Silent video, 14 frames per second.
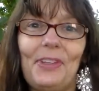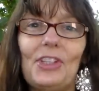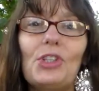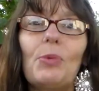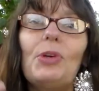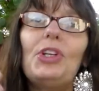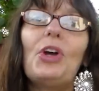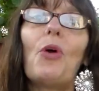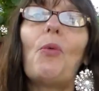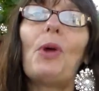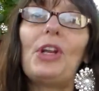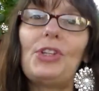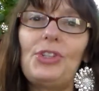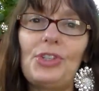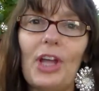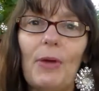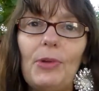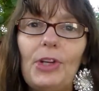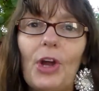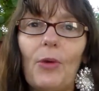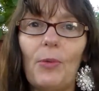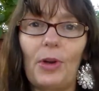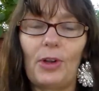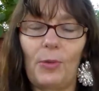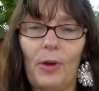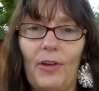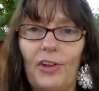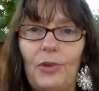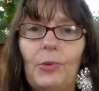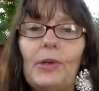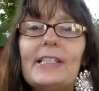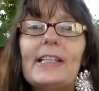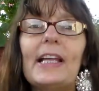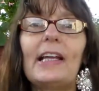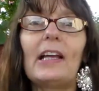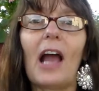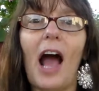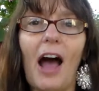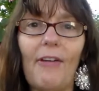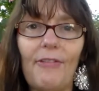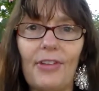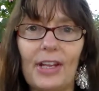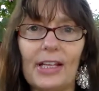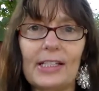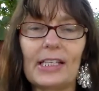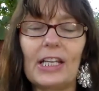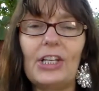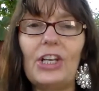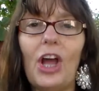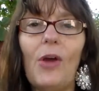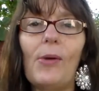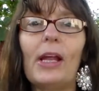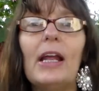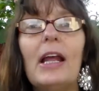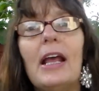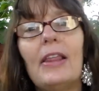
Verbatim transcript: So we don't want to do that. We don't want to worry. We want to stay confident in knowing